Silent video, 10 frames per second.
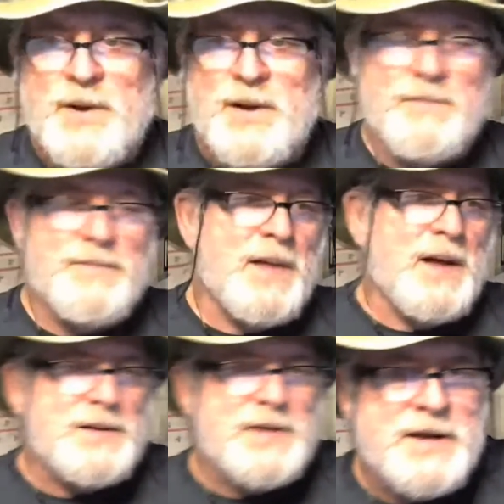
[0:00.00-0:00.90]
But
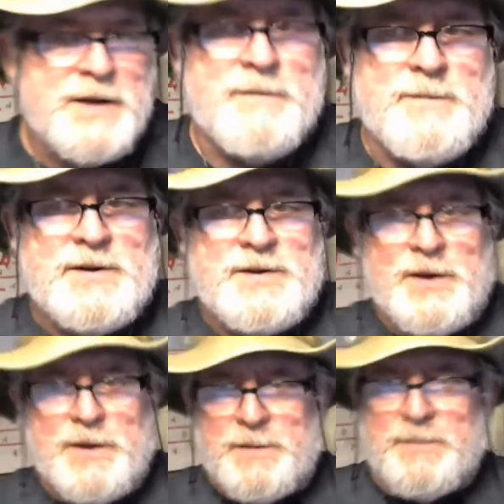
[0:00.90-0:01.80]
I take care of my
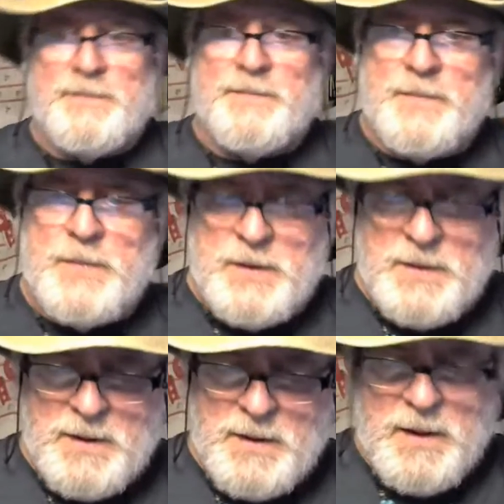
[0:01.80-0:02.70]
skillet.
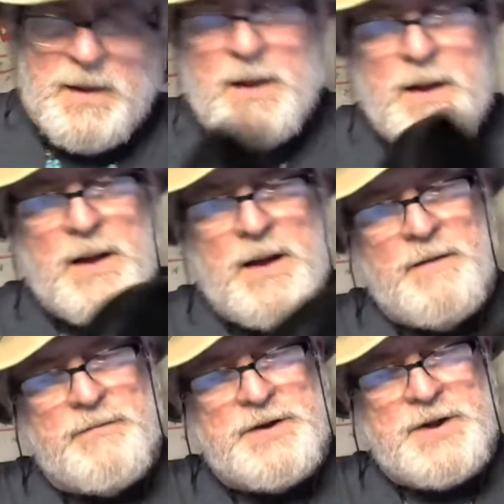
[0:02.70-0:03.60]

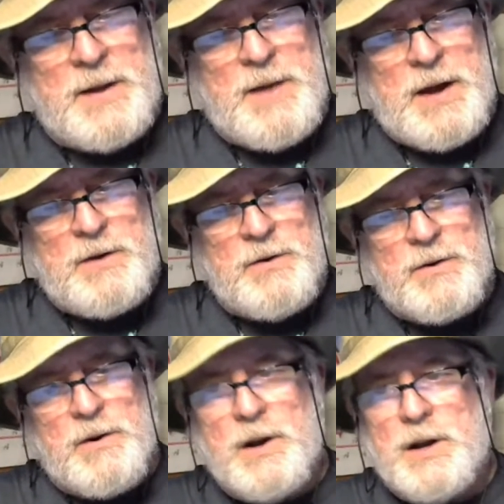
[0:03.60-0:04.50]
Every time I
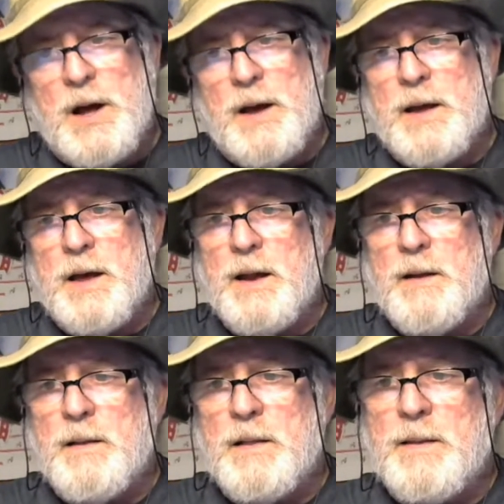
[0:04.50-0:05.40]
cook on it, I kind
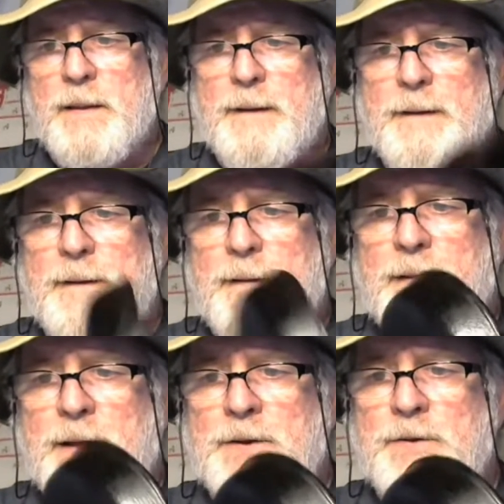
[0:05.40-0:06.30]
of
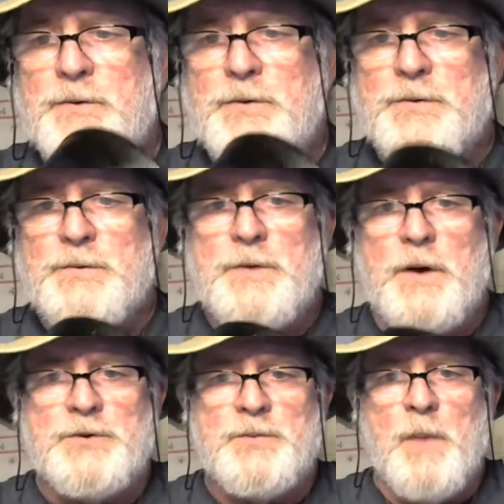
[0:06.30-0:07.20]
like do
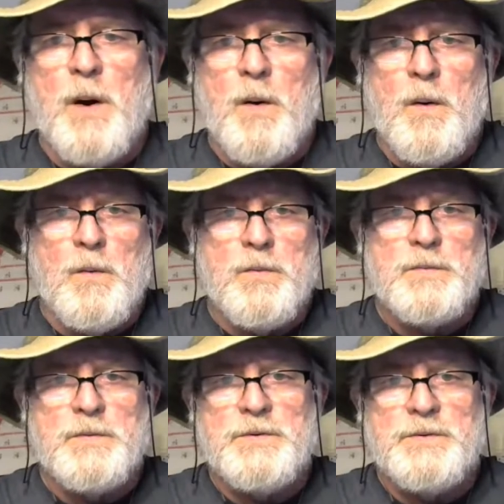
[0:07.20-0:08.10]
a small
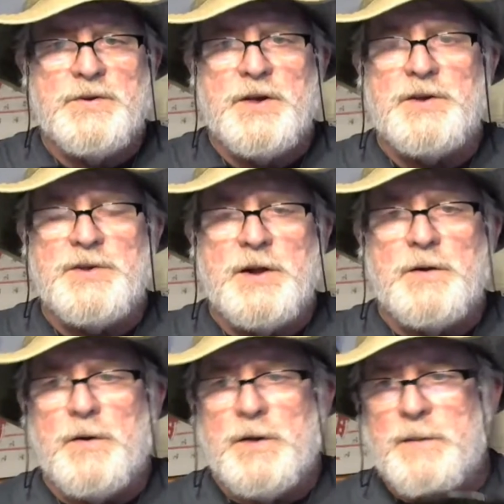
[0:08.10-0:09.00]

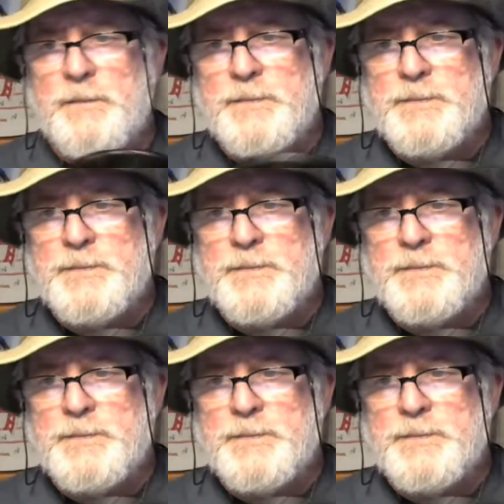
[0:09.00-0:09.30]
seasoning on it